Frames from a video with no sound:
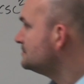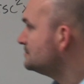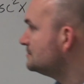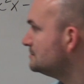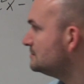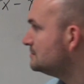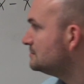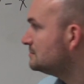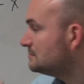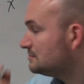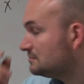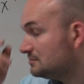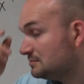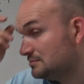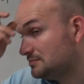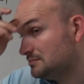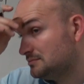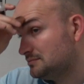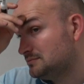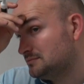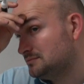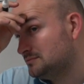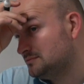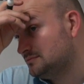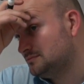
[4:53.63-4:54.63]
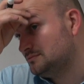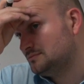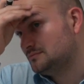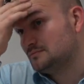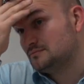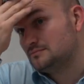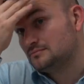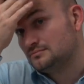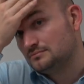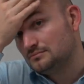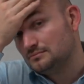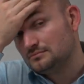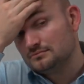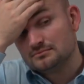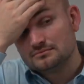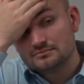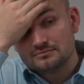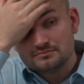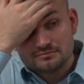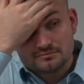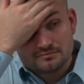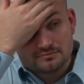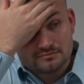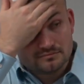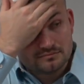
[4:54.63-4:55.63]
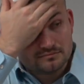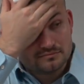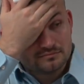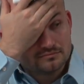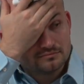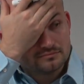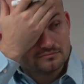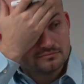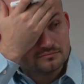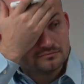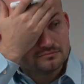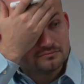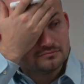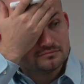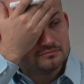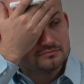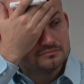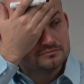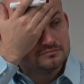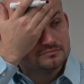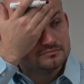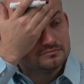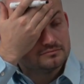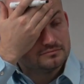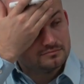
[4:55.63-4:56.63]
No one is speaking in this clip.